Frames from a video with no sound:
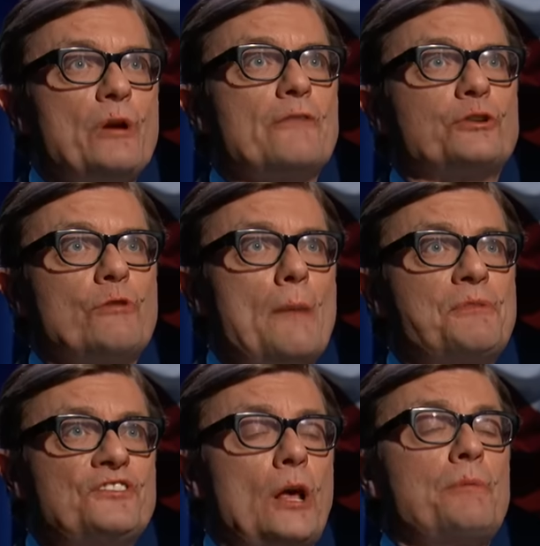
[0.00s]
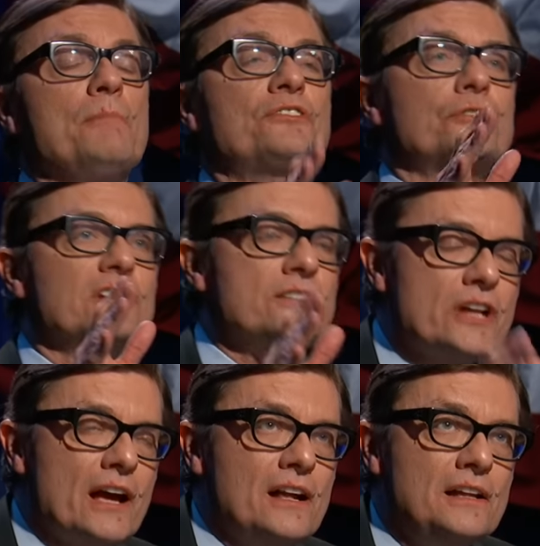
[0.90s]
We have to wrap this up. And Mr.
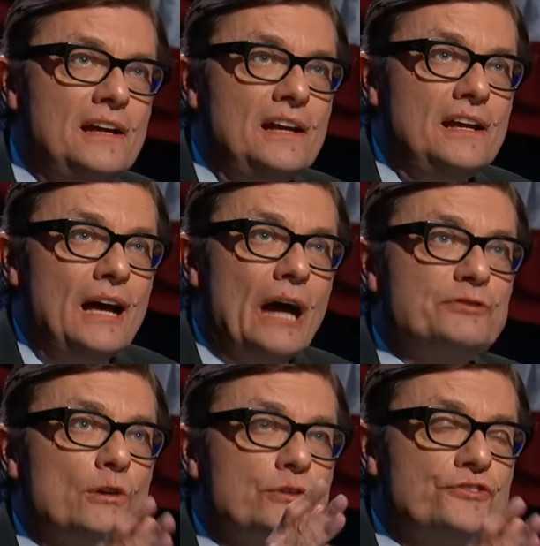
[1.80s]
Lindell, I've told you